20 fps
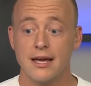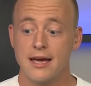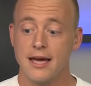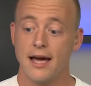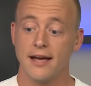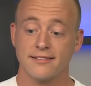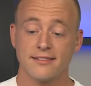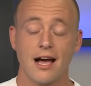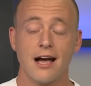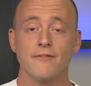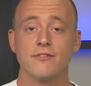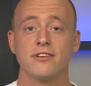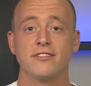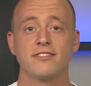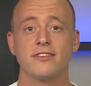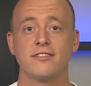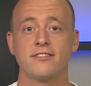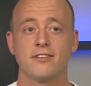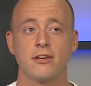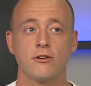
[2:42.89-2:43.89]
has
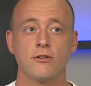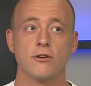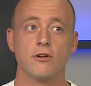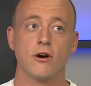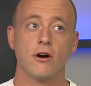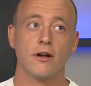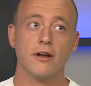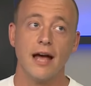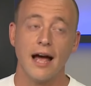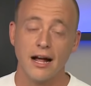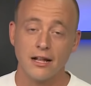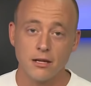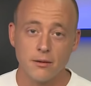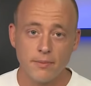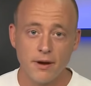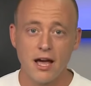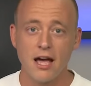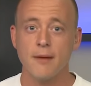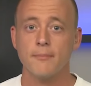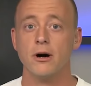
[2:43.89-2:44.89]
obviously centered on
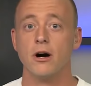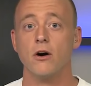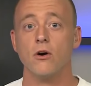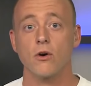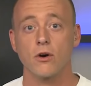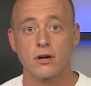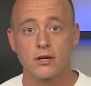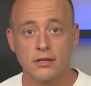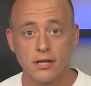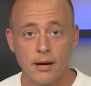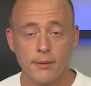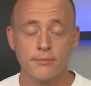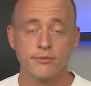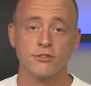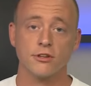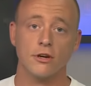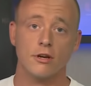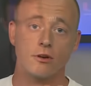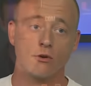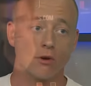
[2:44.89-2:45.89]
Alabama or
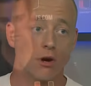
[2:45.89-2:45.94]
Clemson